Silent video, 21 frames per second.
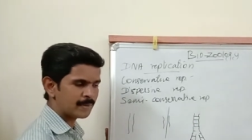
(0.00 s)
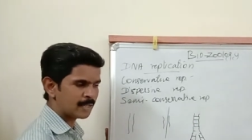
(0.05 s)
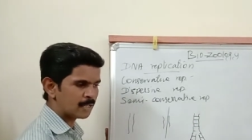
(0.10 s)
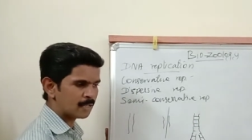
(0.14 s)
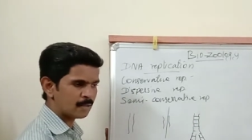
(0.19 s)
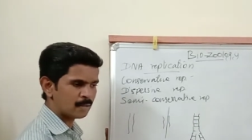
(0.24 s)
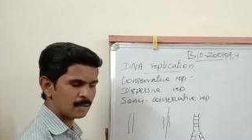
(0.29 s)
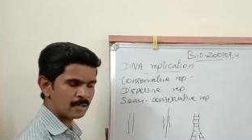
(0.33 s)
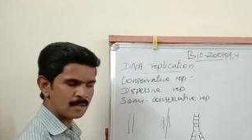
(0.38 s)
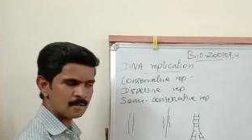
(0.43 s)

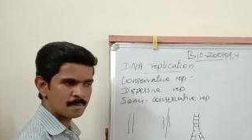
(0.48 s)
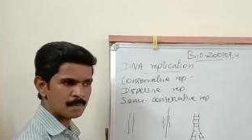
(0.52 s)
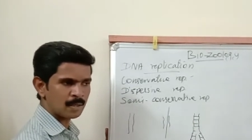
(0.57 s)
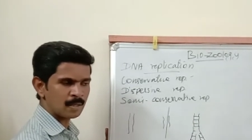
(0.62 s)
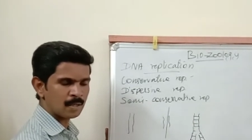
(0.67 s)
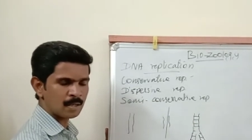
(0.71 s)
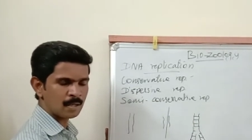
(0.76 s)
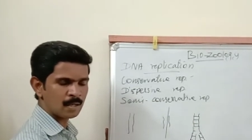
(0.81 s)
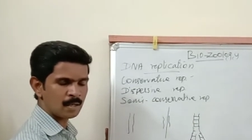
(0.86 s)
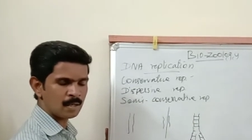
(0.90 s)
This
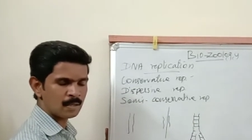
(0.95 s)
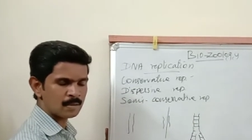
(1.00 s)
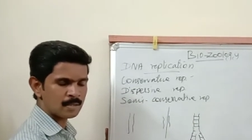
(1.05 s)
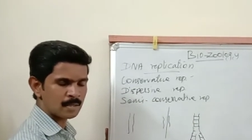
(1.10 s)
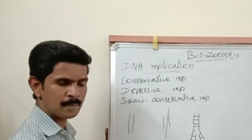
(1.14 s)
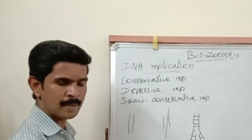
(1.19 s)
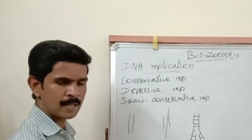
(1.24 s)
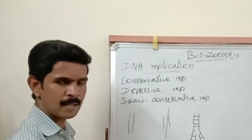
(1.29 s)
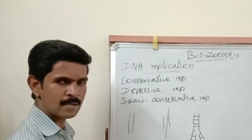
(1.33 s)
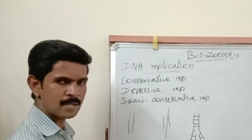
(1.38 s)

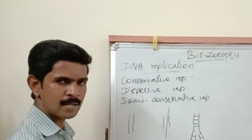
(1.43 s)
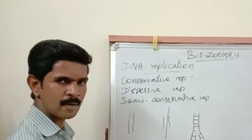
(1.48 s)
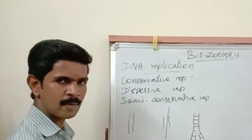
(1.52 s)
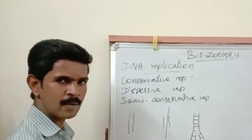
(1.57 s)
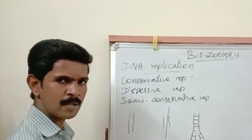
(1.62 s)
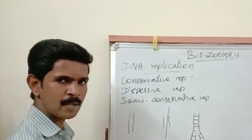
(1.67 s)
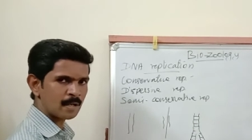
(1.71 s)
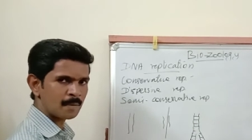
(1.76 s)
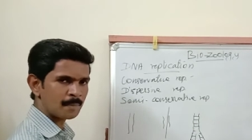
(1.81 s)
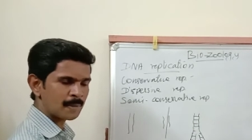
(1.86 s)

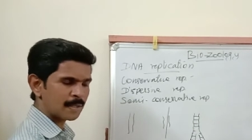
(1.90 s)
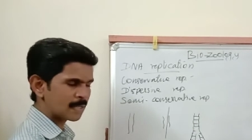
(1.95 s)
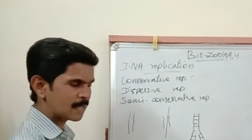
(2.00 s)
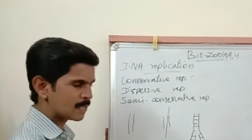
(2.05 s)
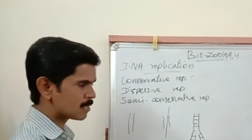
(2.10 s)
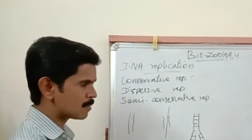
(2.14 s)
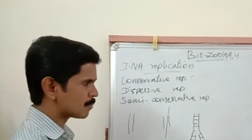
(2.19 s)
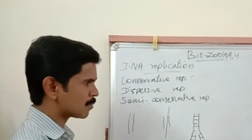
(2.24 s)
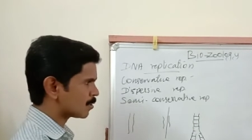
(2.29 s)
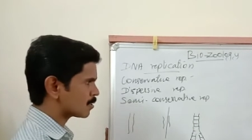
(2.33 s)
semi-conservative
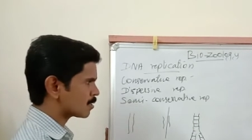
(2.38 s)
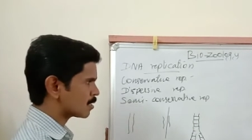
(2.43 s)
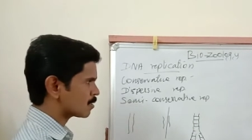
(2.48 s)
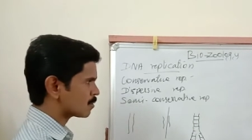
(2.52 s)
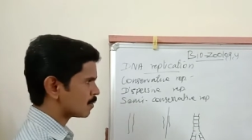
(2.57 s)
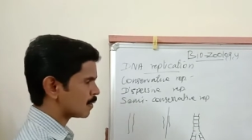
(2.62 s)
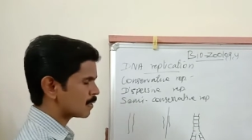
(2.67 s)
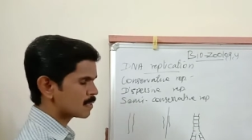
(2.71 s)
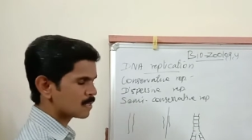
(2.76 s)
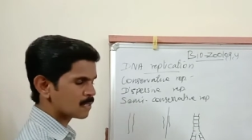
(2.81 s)
replication process
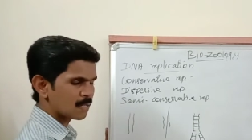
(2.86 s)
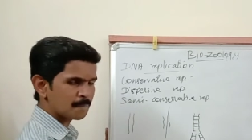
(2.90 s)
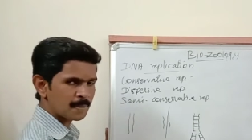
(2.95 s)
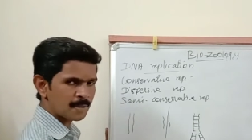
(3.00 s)
was